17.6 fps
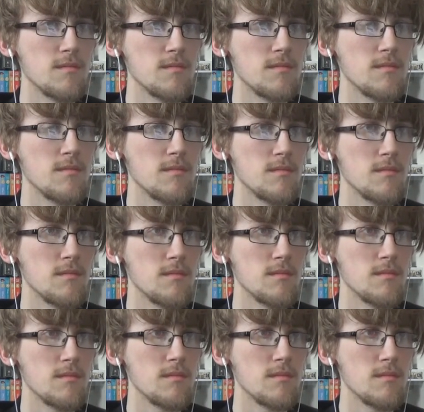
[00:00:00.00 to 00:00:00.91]
Isaka
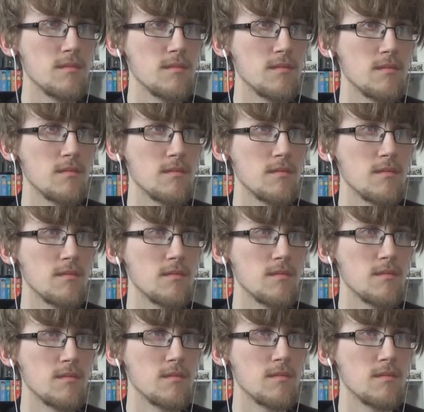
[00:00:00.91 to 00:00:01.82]
both have the exact
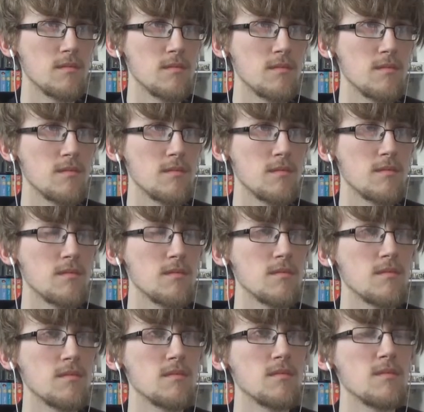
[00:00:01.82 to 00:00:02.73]
same lunches
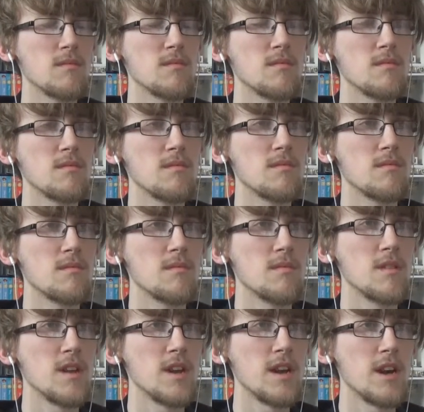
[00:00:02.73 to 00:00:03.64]
today?
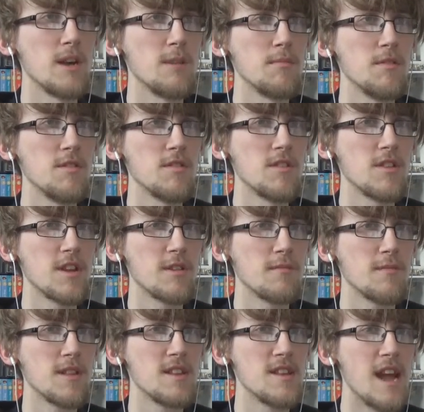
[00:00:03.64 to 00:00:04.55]
Yeah, it happens on a
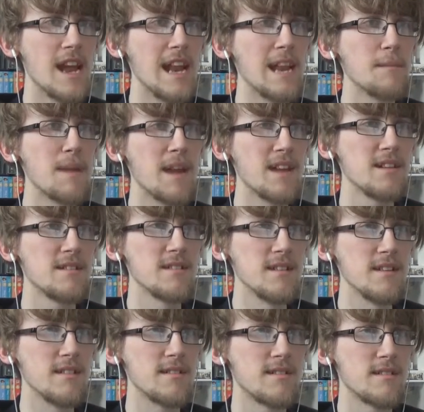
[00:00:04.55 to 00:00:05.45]
daily
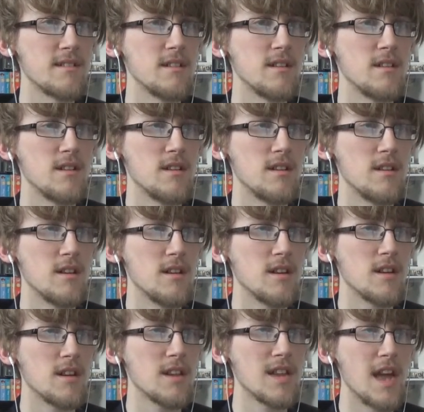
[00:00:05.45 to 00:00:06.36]
basis.
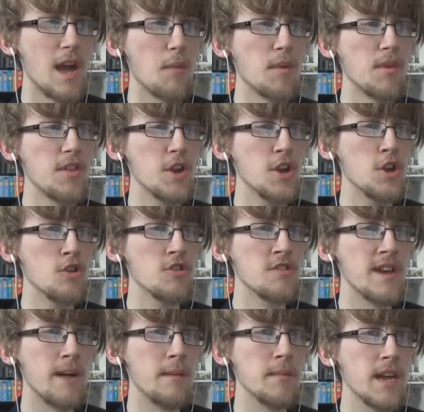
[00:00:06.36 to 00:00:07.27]
Get with the
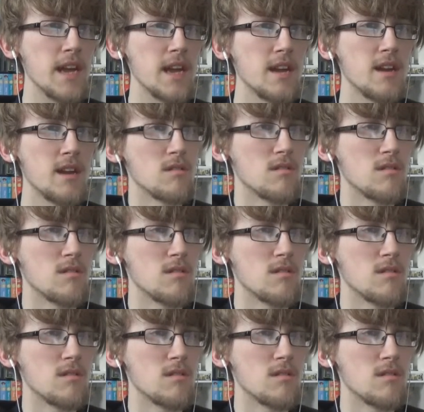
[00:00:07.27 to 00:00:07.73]
news, Ami.